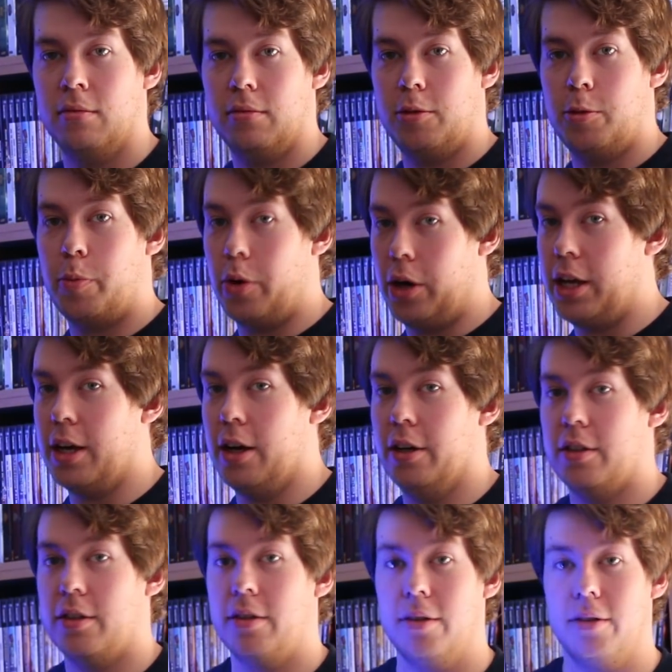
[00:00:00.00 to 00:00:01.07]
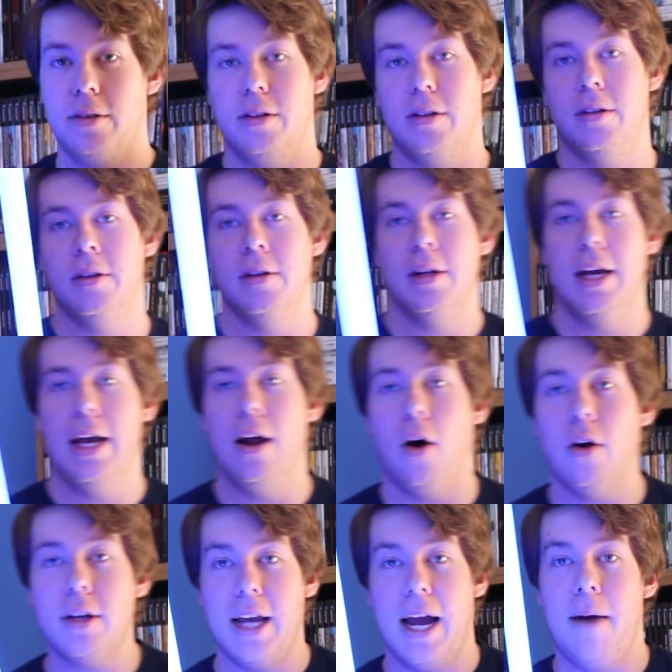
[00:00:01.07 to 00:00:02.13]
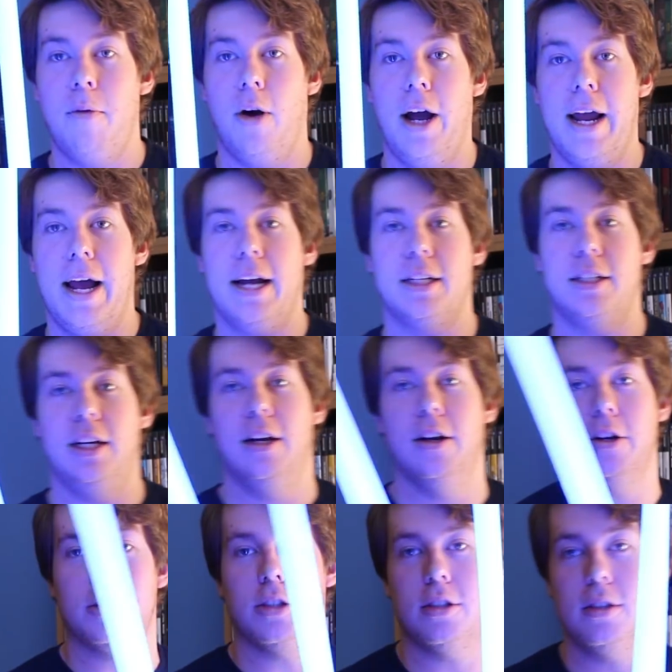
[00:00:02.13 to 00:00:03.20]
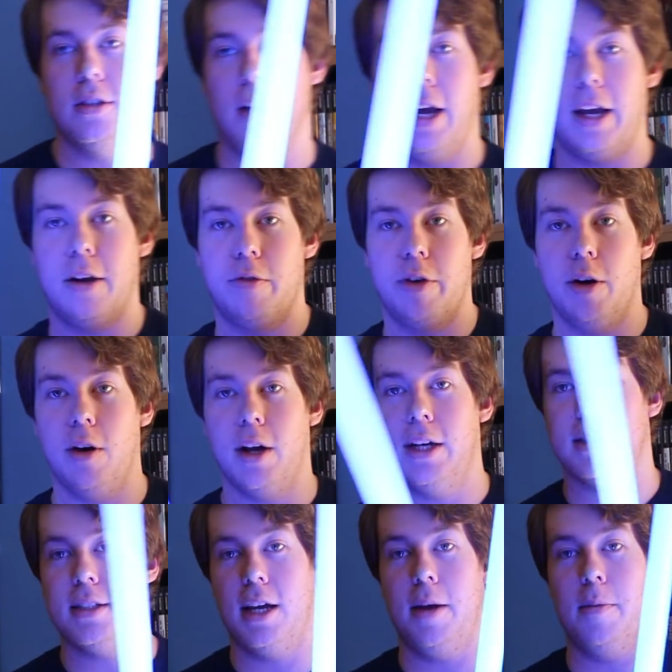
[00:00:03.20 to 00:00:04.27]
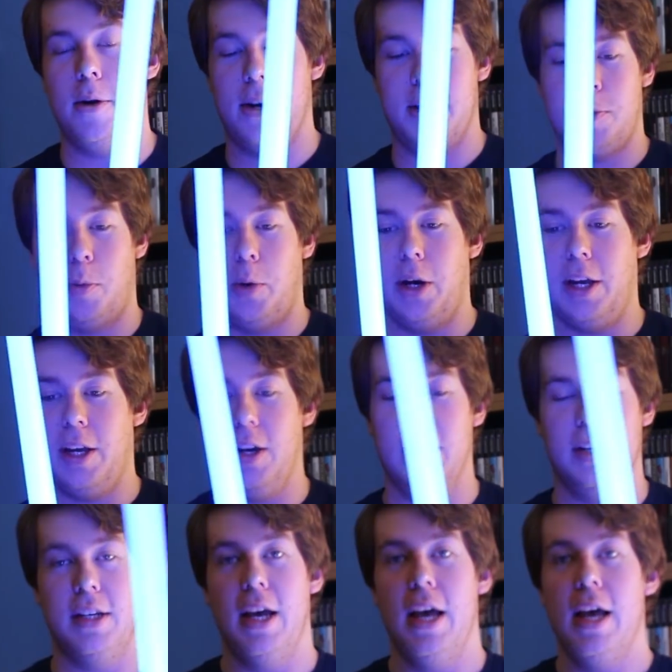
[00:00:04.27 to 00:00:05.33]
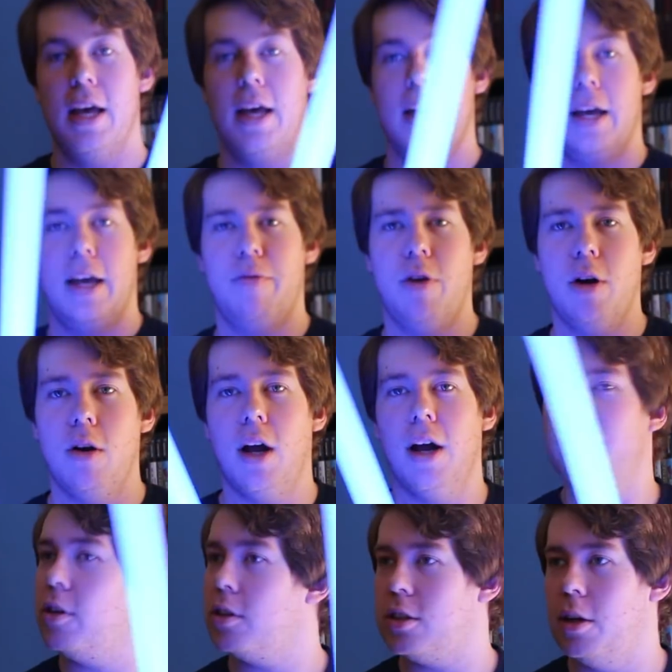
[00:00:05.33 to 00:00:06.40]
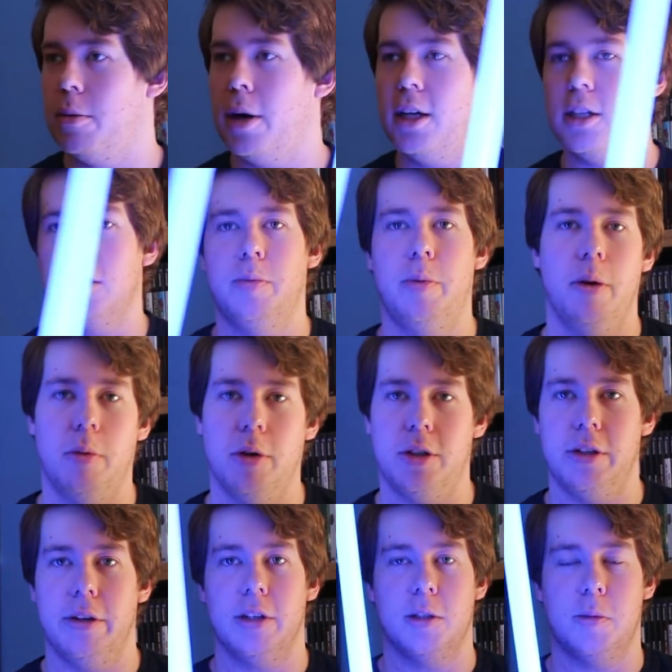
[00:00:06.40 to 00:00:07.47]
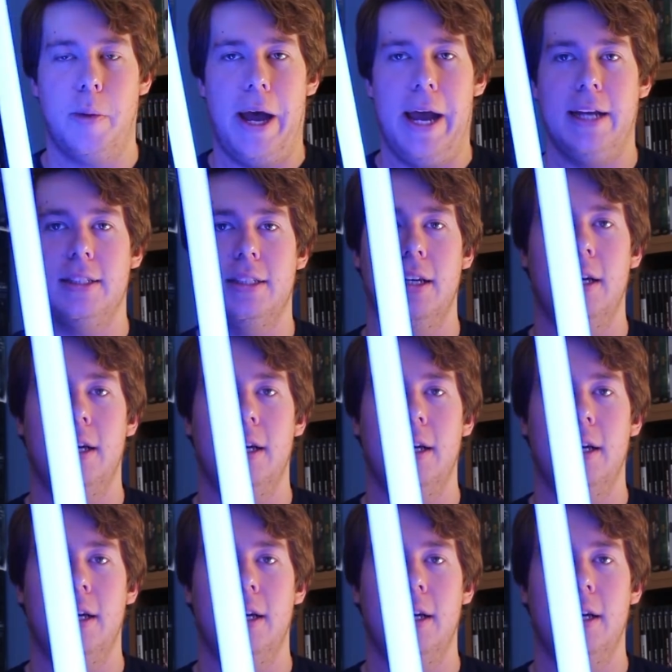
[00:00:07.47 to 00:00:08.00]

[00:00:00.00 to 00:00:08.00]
It's pretty good. On camera it actually looks like a real lightsaber, it's pretty good. In real life not so much, but what do you expect?